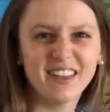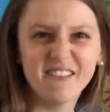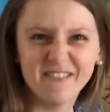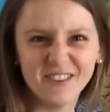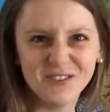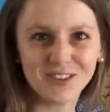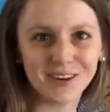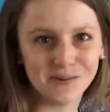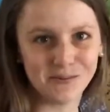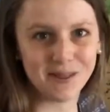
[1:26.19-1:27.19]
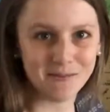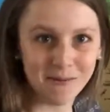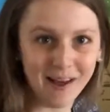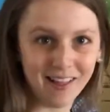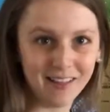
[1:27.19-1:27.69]
The future with
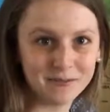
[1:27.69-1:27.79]
will.